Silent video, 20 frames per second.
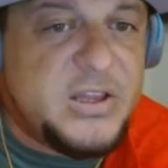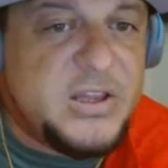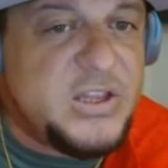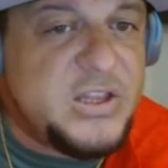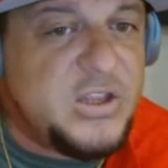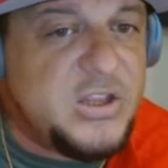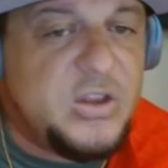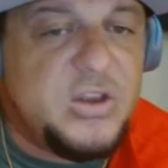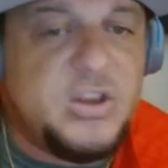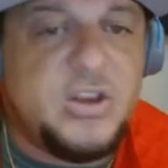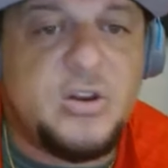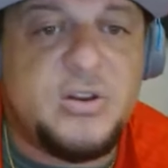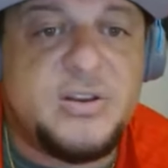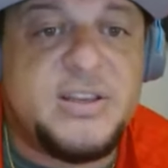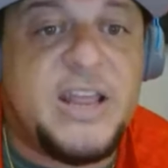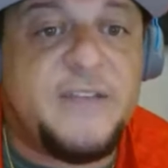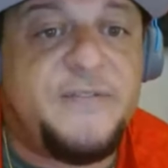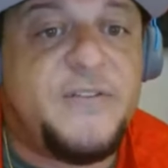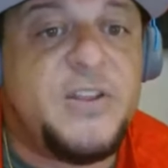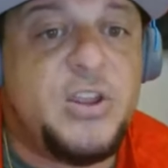
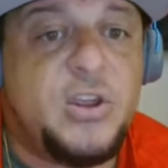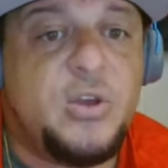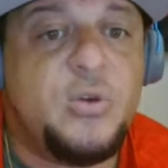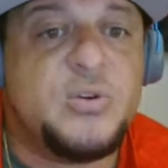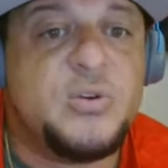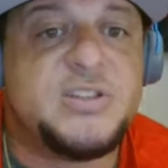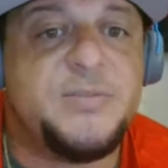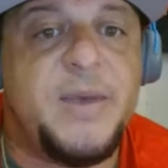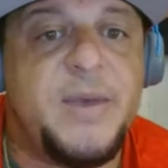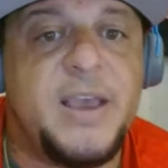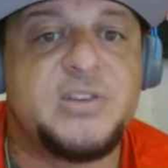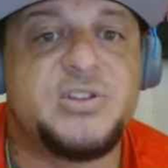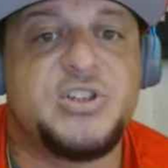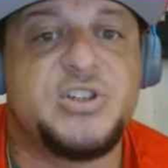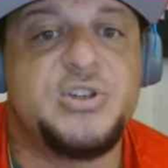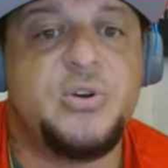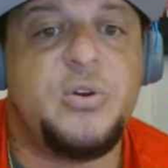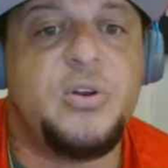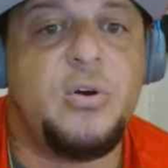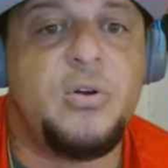use some extra
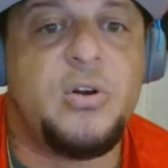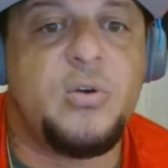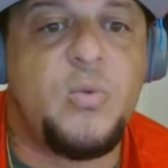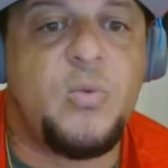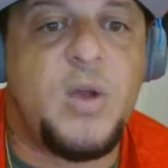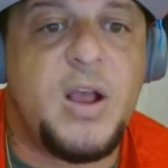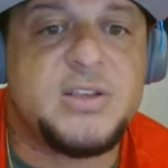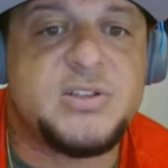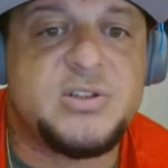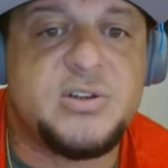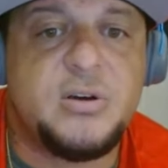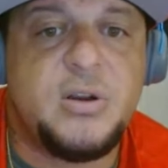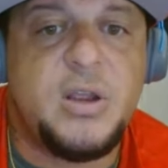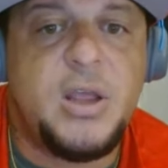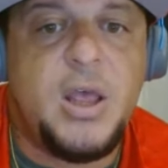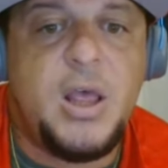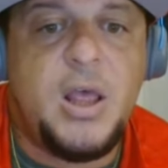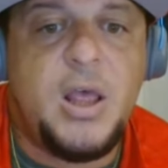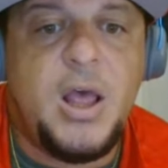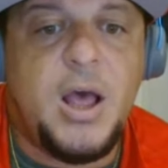shooting on the roster
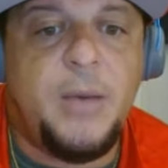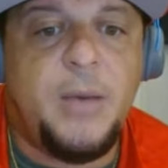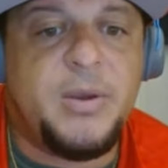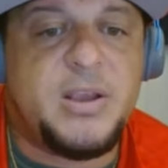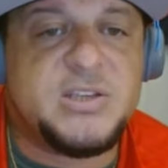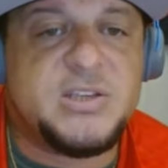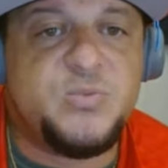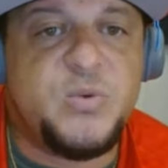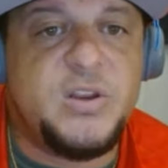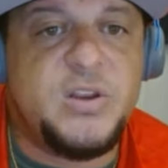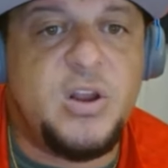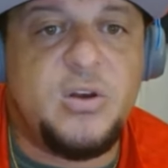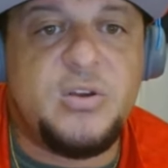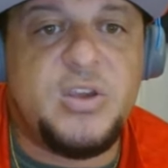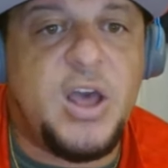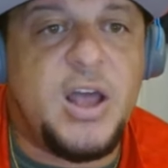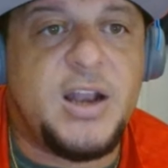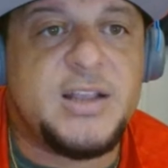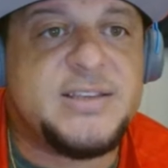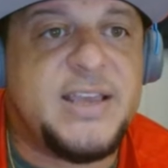because we know
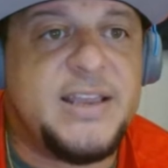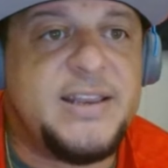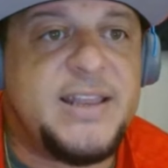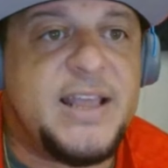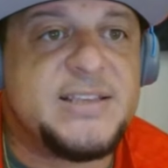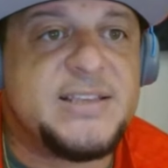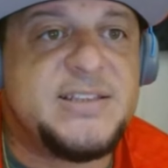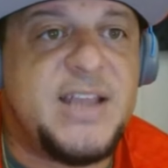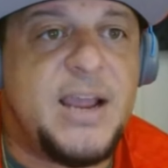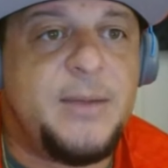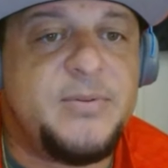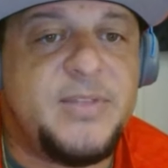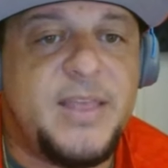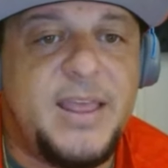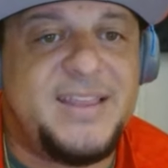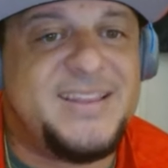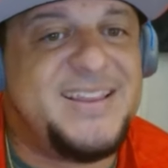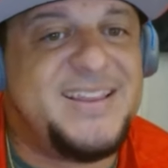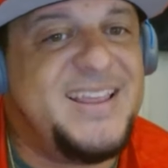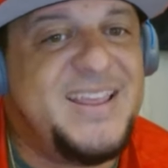Giannis ain't that sniper there.